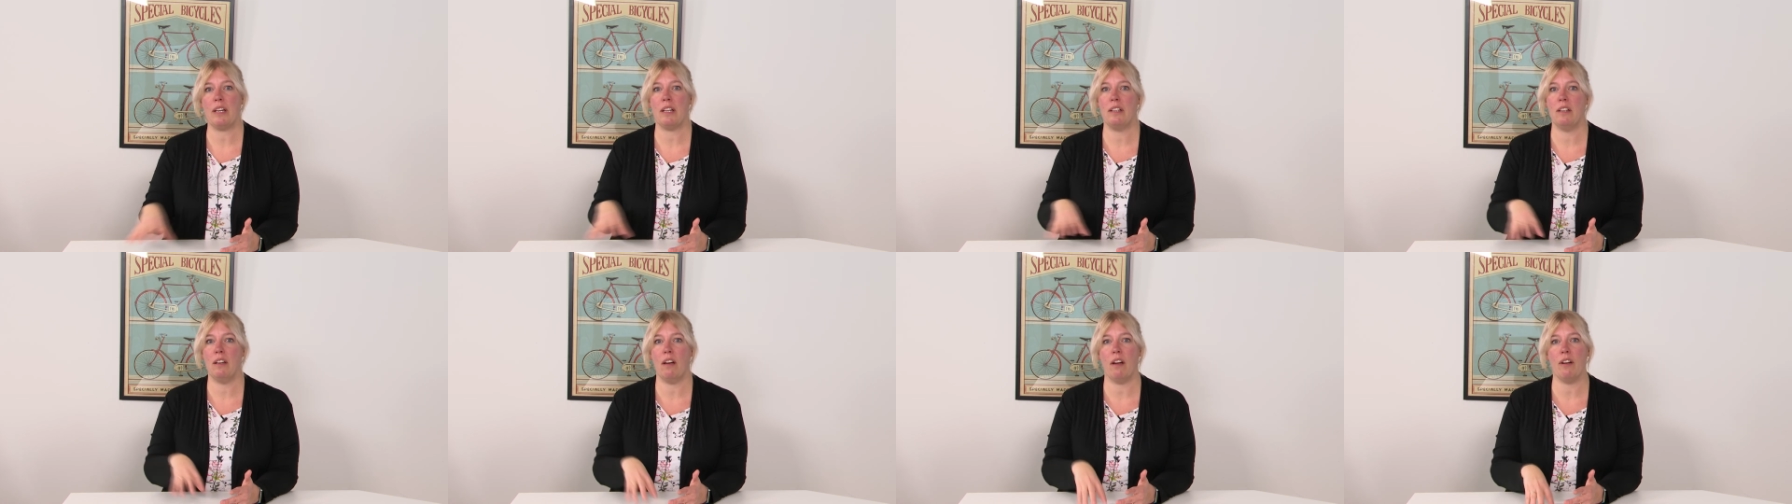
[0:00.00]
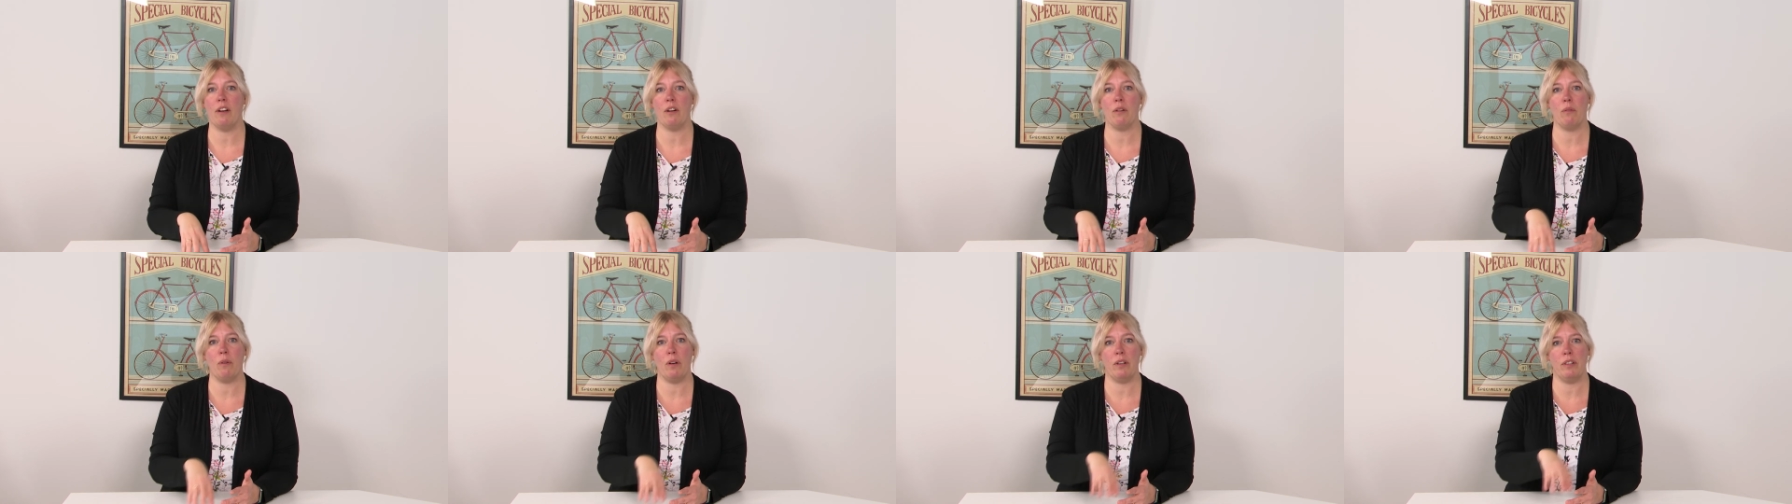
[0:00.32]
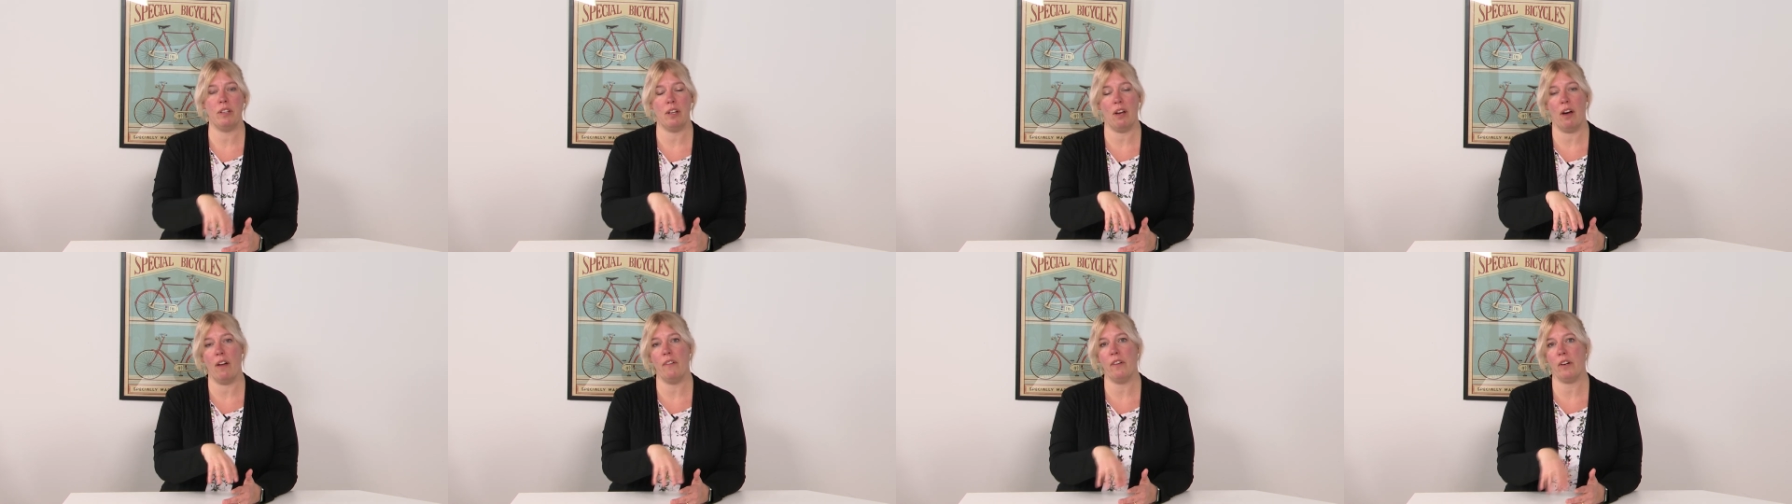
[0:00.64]
and
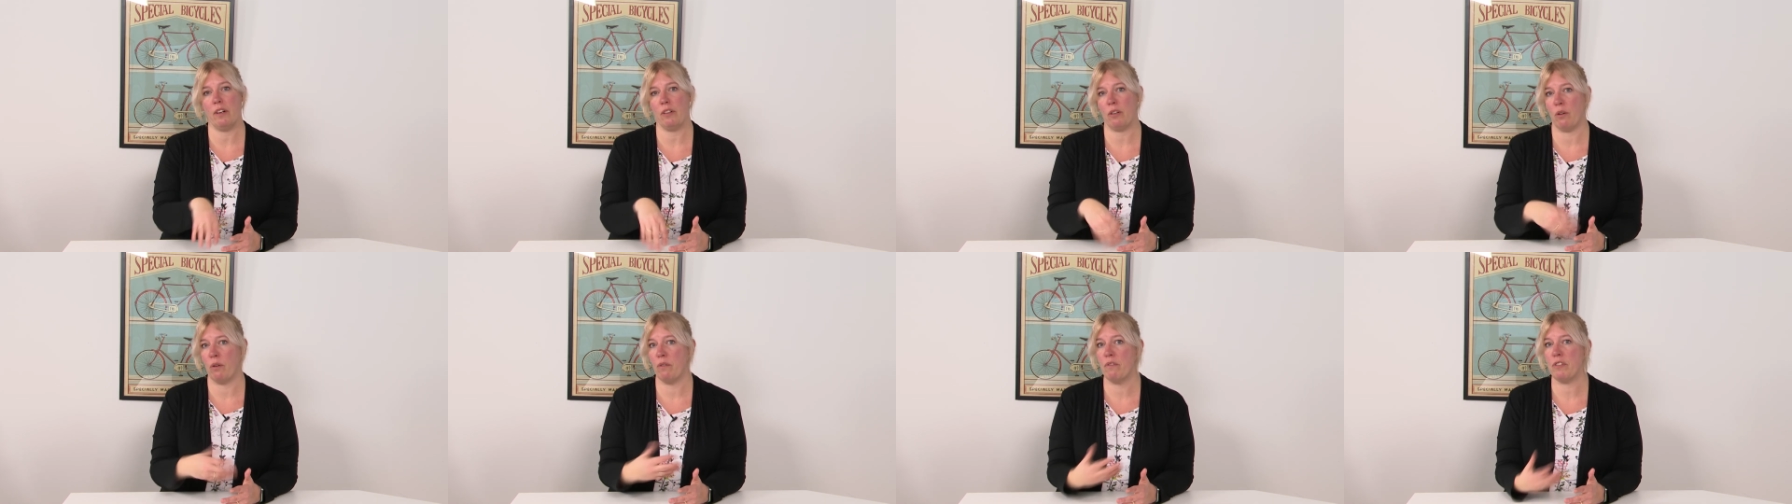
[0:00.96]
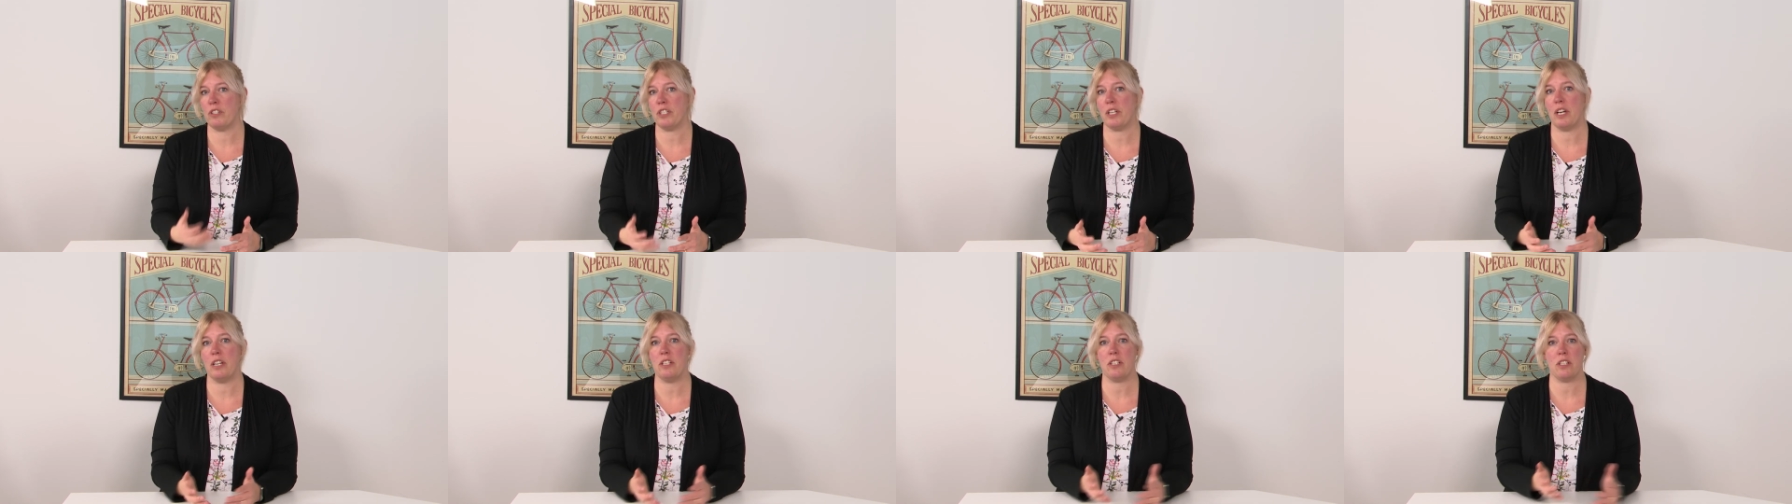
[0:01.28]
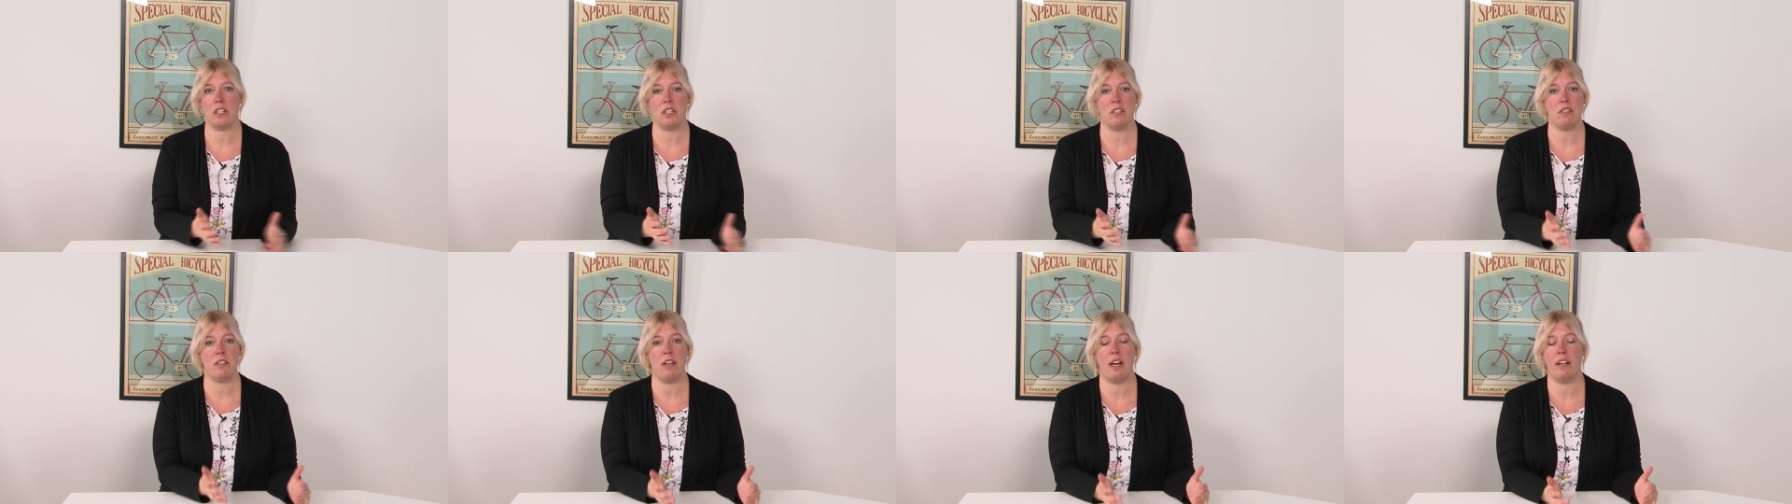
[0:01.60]
the other
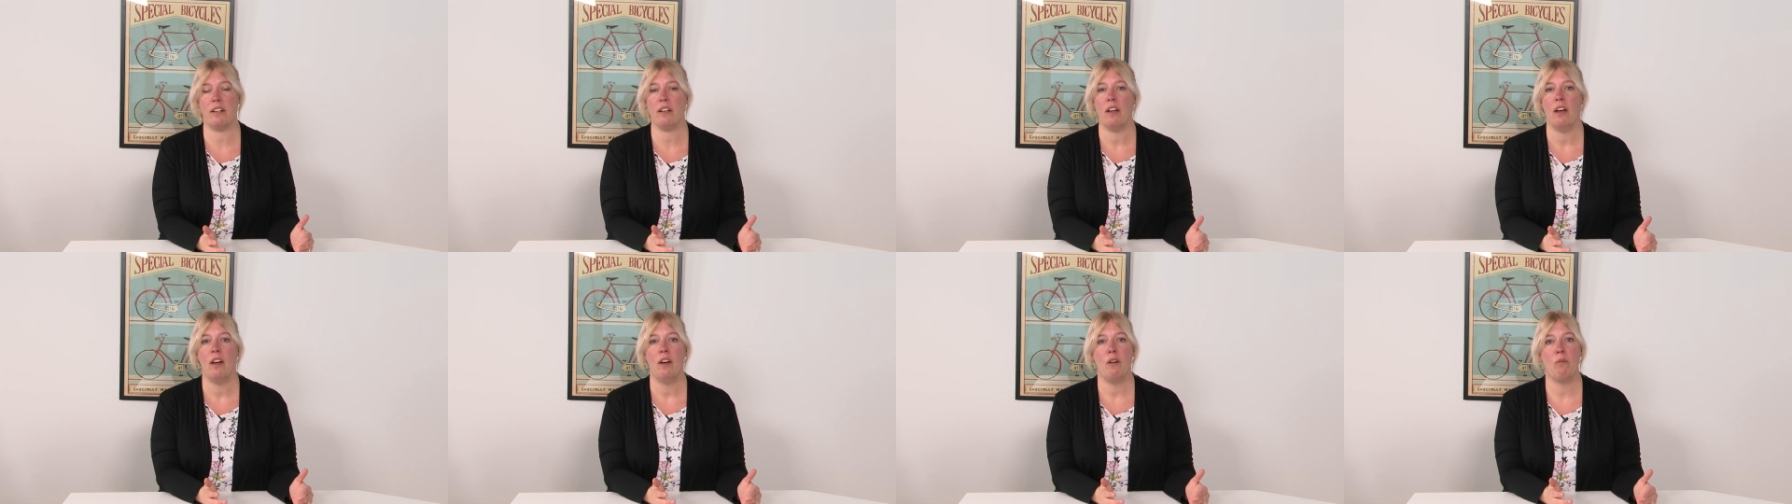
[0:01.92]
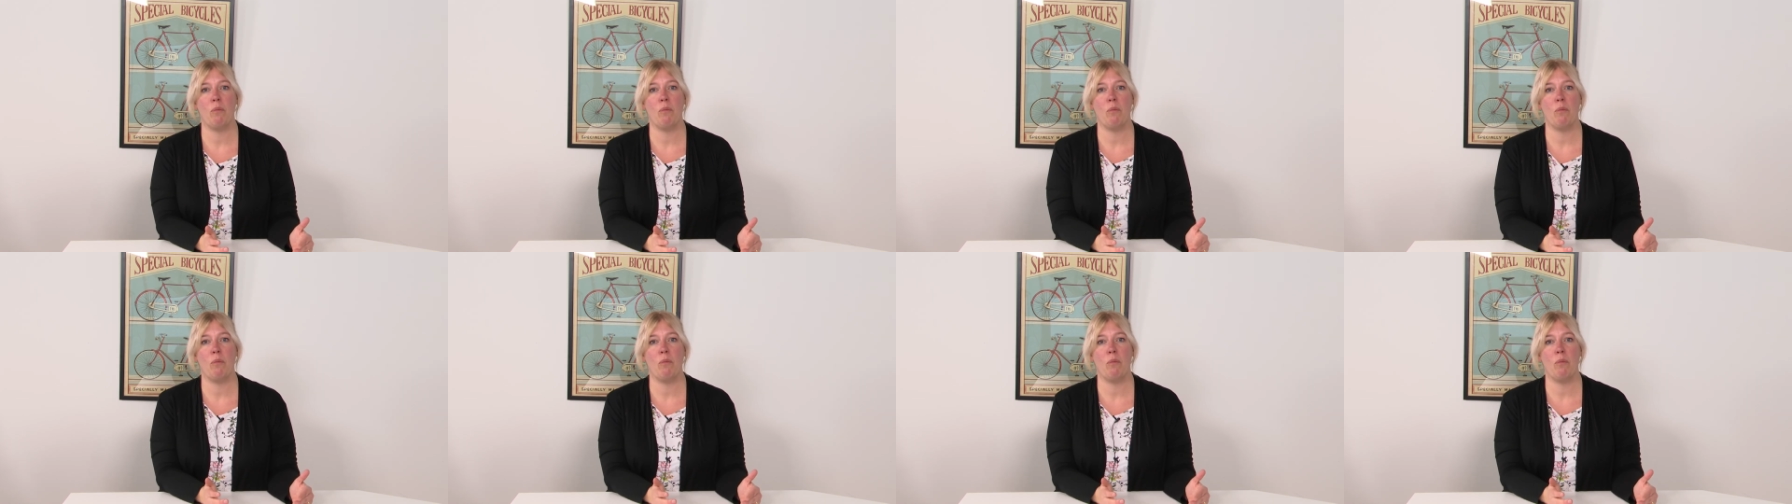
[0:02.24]
conversation is that